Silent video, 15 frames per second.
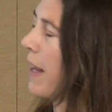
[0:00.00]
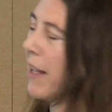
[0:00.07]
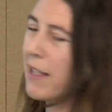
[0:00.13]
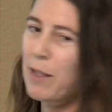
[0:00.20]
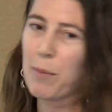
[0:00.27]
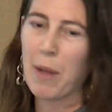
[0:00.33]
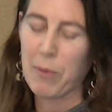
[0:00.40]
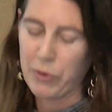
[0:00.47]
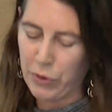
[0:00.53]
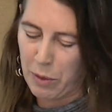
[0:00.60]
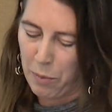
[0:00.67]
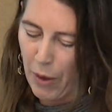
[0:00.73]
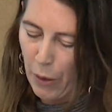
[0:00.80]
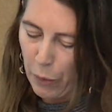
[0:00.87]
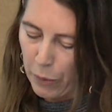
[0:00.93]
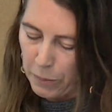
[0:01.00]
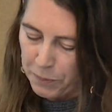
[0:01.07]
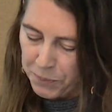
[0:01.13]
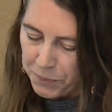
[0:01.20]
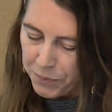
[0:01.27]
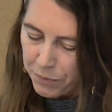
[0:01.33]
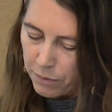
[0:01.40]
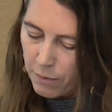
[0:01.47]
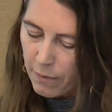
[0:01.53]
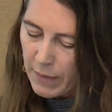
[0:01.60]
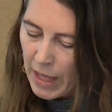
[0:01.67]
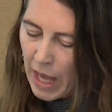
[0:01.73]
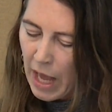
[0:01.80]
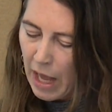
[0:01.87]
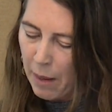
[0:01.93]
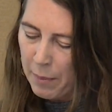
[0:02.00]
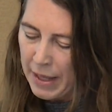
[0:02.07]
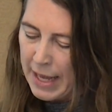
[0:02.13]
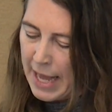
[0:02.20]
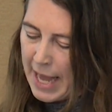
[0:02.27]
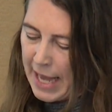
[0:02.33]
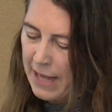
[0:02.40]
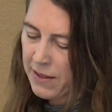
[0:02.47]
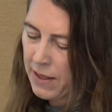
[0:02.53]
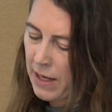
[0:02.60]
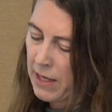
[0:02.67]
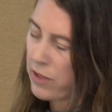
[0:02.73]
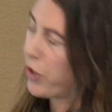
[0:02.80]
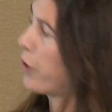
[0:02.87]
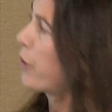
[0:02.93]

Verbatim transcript: think, in sometimes doing both. Um, in, the, in,